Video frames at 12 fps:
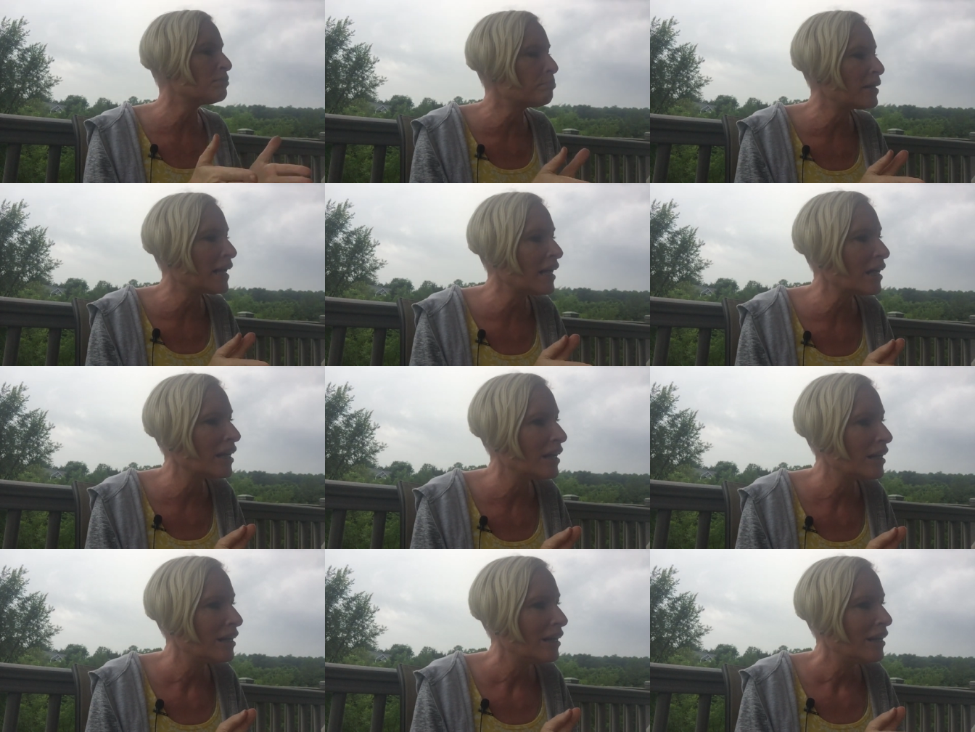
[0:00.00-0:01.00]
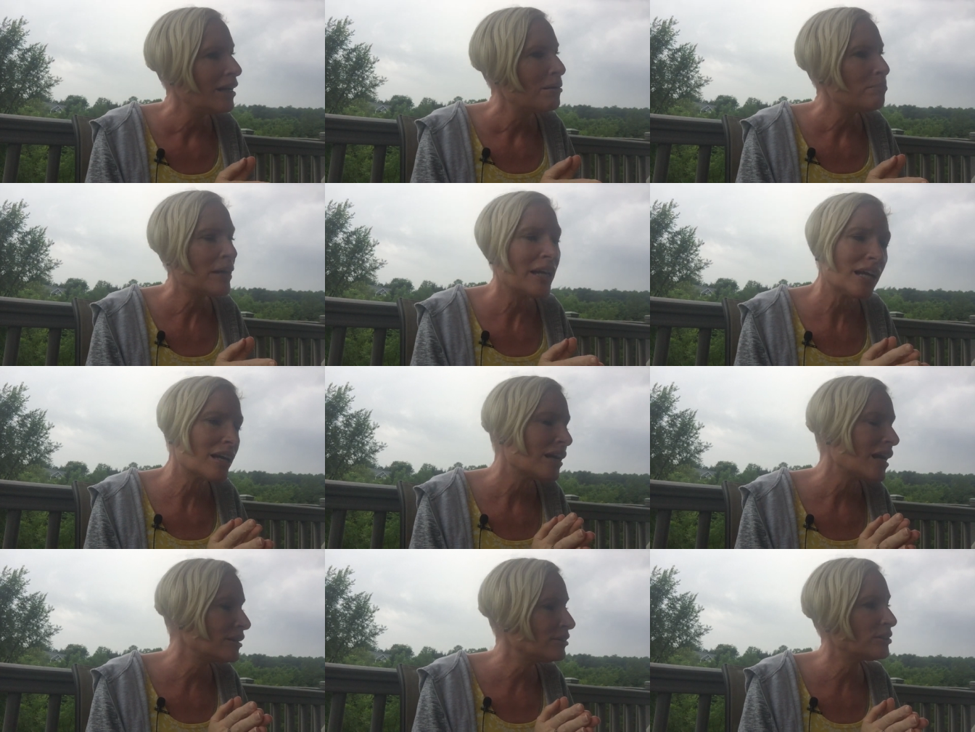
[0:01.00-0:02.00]
of pink, pink
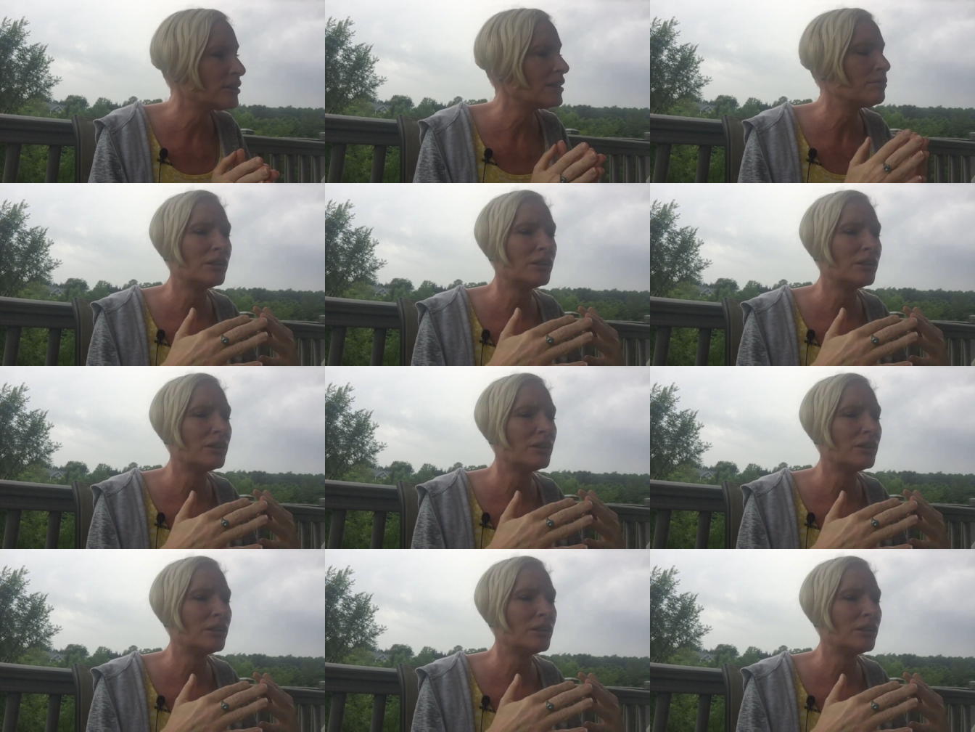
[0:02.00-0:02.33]
energy,